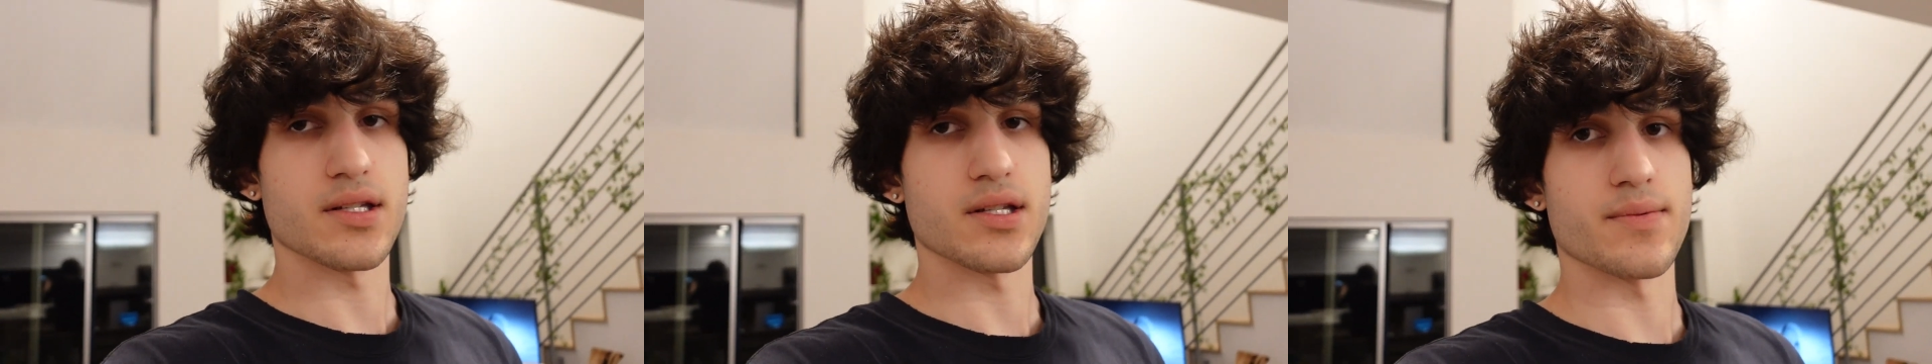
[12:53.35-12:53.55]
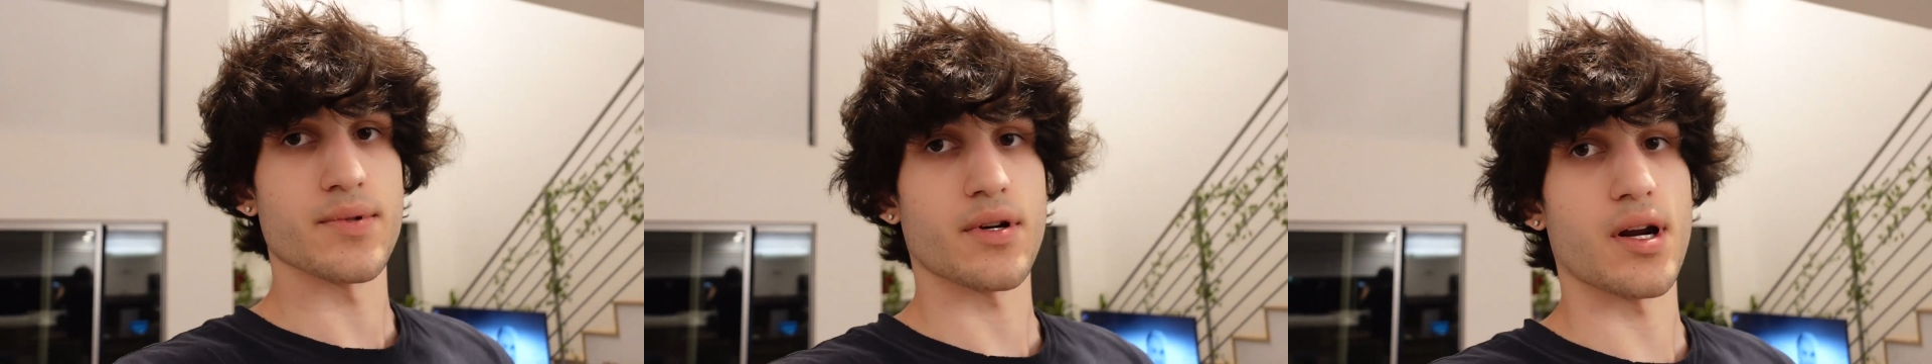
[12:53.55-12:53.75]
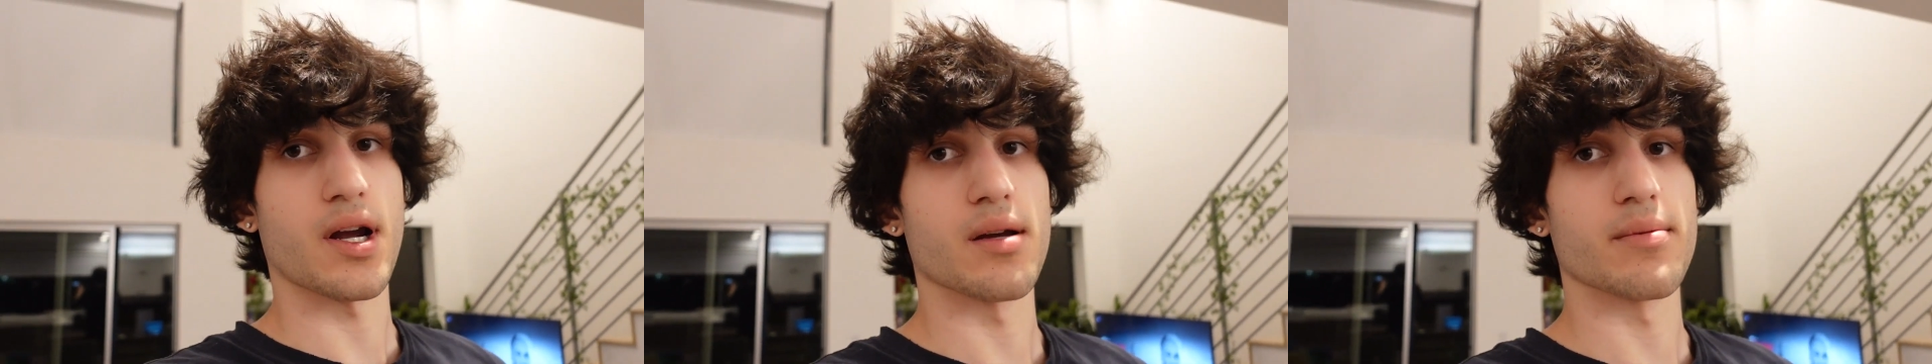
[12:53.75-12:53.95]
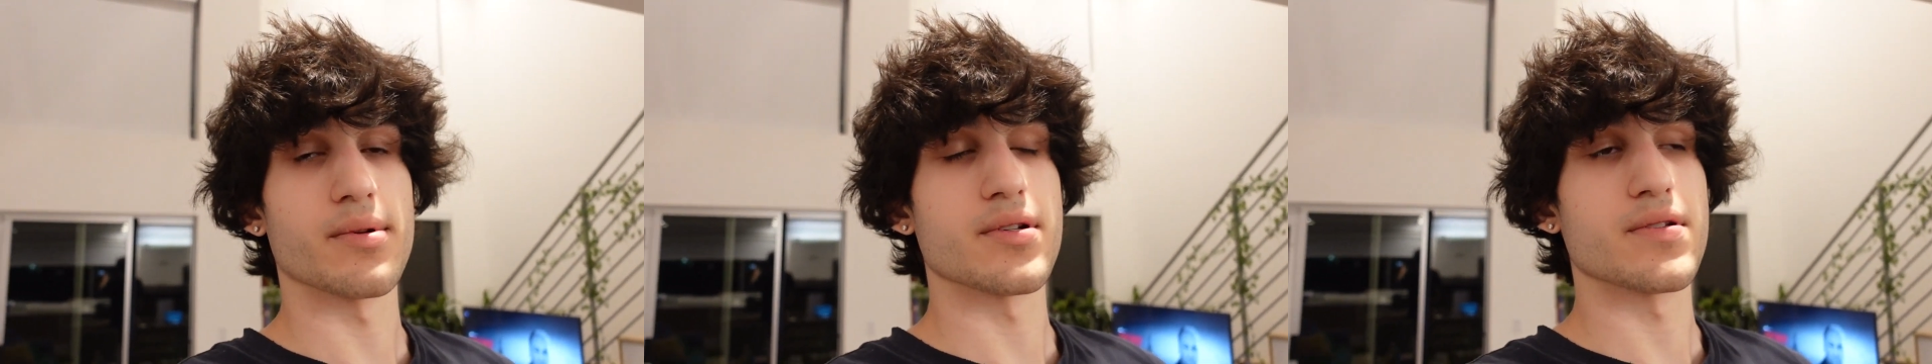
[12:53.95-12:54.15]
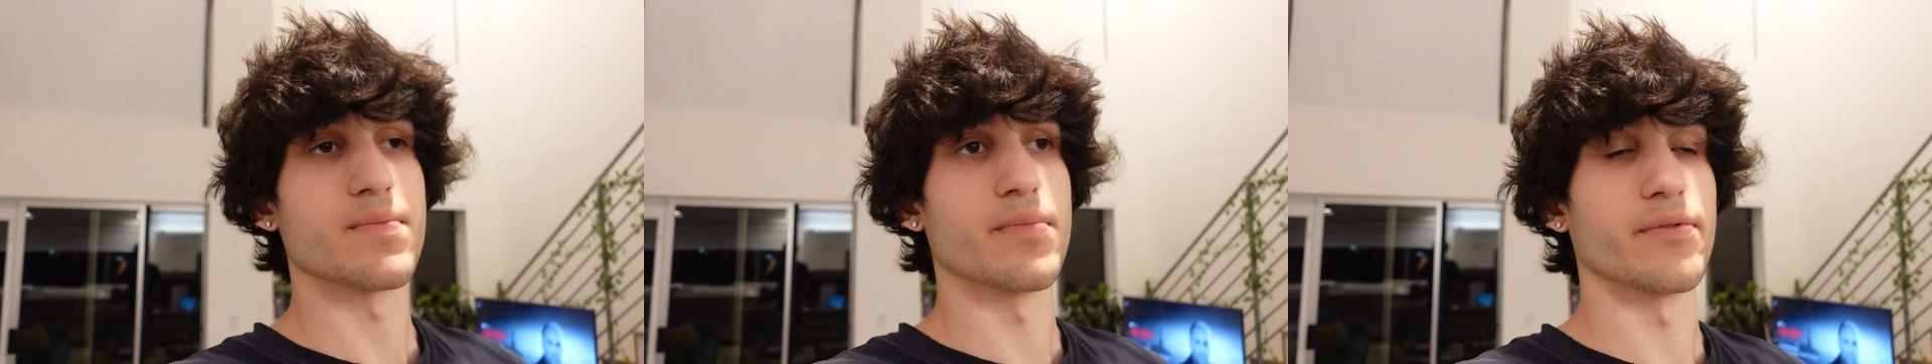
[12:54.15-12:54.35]

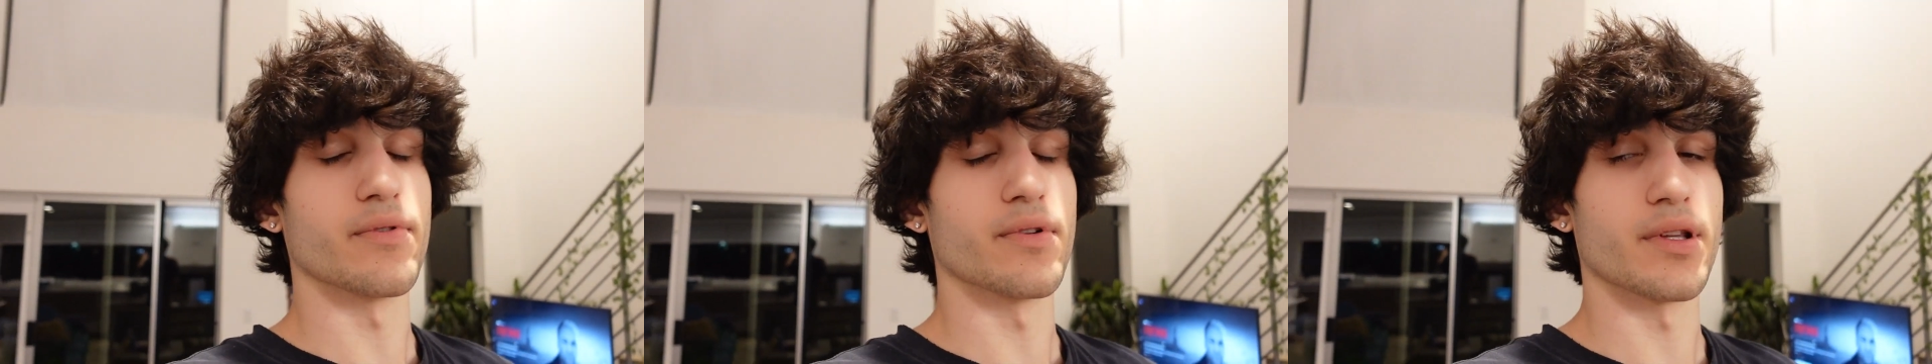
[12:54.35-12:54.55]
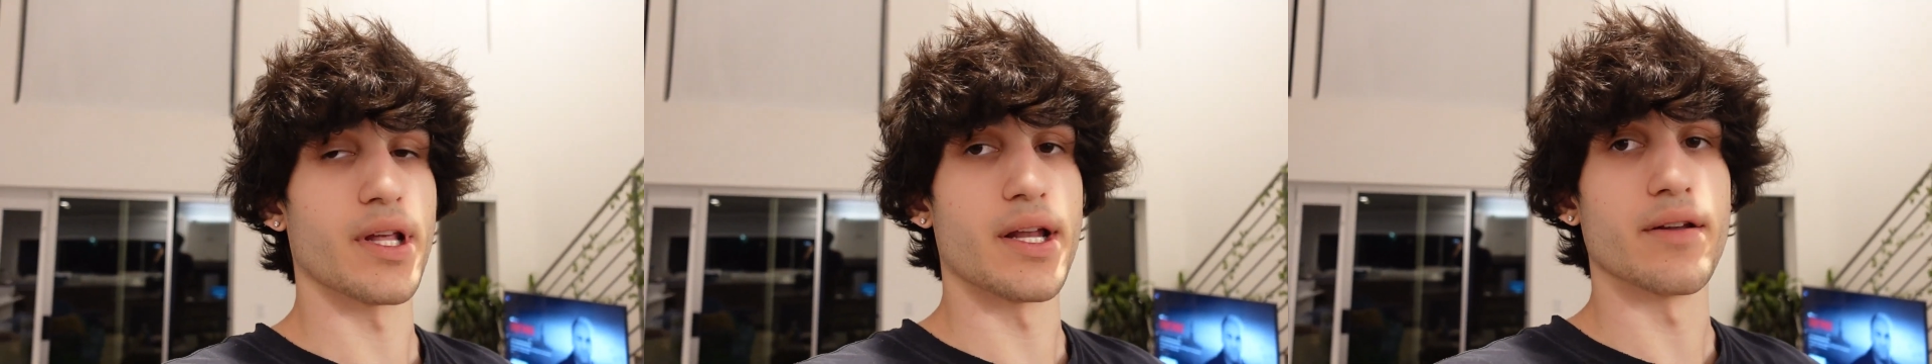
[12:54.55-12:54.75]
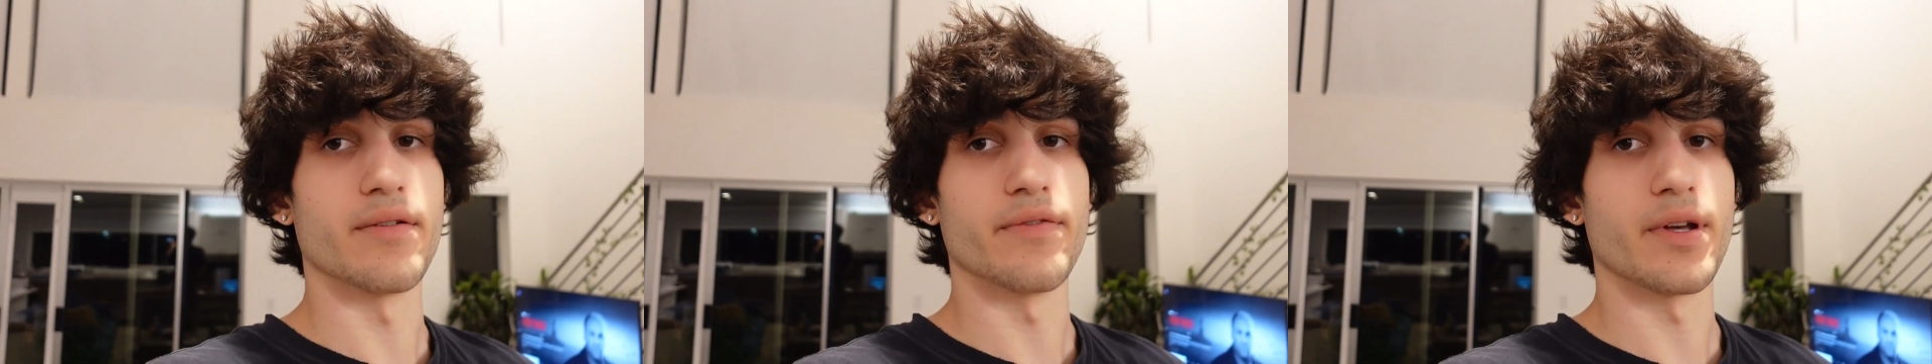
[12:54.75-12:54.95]
subscribers before the end of